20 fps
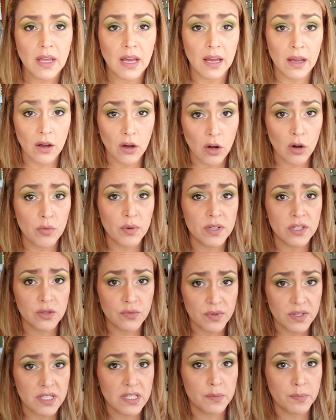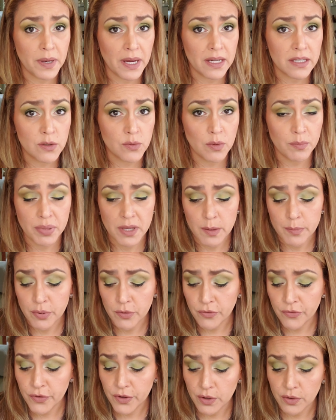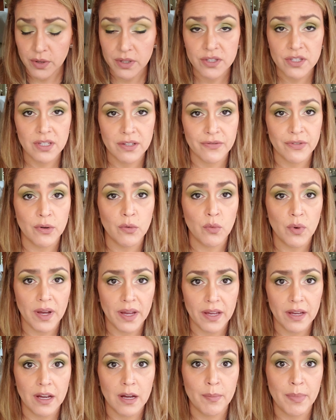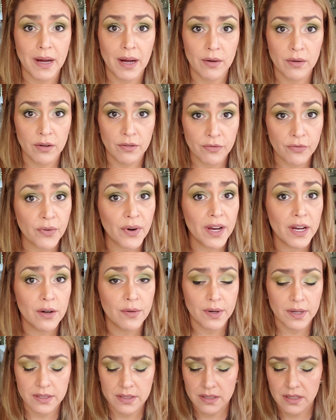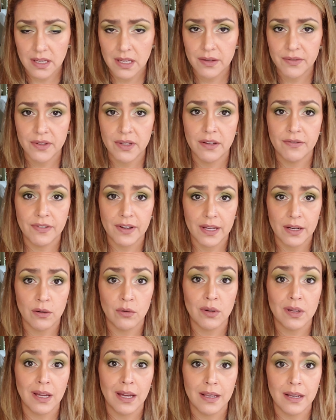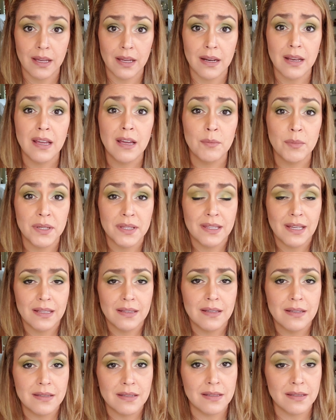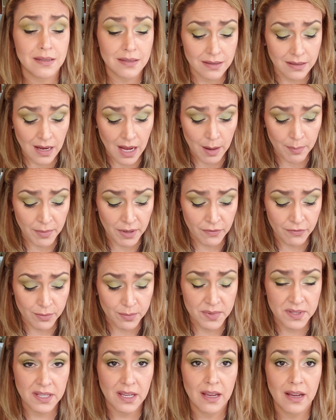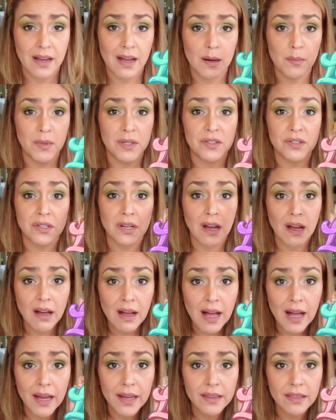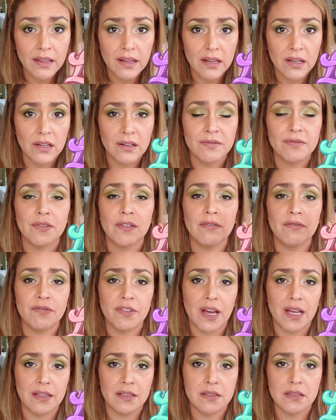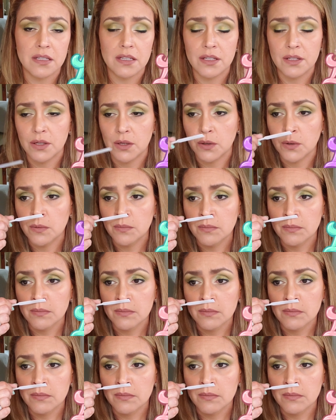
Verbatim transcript: I always respect when people feel a different way about a fragrance, even if I don't get it, but that doesn't stop me from saying how much I love Valentino